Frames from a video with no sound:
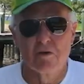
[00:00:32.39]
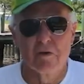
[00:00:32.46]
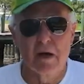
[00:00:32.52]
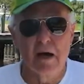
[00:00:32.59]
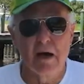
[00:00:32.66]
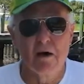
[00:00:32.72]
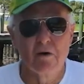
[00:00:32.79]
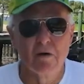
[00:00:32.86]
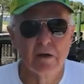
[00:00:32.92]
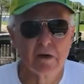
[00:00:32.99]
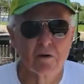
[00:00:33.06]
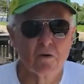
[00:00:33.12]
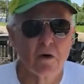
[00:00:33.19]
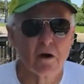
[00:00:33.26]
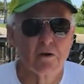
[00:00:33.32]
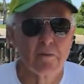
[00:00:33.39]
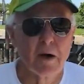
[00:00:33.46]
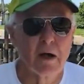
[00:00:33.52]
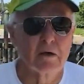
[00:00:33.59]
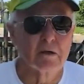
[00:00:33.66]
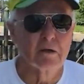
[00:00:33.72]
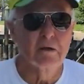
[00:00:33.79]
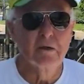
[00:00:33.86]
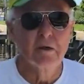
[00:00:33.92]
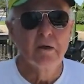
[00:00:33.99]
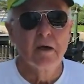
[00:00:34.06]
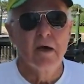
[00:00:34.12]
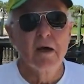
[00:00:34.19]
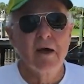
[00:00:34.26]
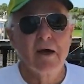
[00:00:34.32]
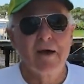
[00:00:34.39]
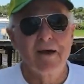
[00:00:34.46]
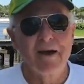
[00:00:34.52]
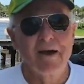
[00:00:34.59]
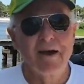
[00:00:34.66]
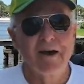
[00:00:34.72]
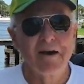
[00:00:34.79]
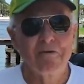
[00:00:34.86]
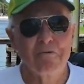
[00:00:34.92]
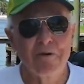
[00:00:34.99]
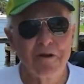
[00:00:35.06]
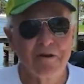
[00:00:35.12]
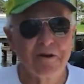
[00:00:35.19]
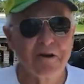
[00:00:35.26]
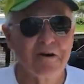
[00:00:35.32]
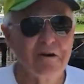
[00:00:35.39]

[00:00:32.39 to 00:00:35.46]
now in Guatemala, when